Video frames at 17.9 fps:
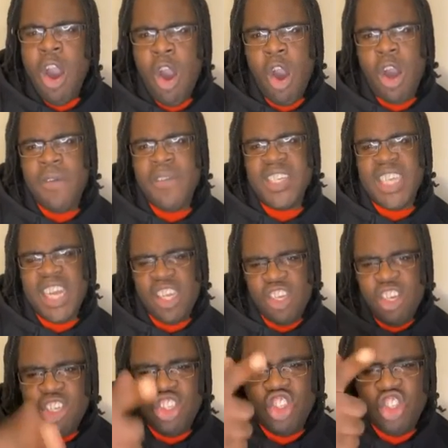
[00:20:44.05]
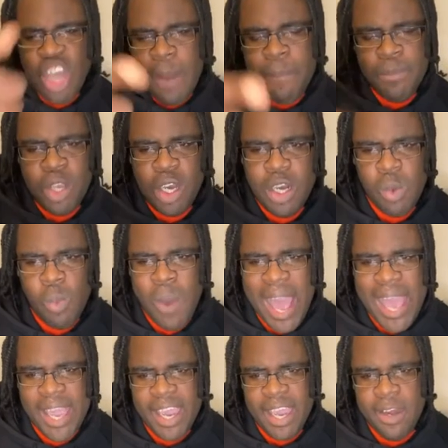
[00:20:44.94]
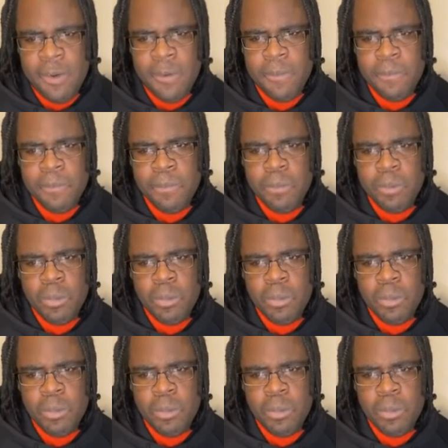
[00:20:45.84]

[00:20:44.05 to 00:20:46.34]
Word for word: all of a sudden you jumped on the wagon.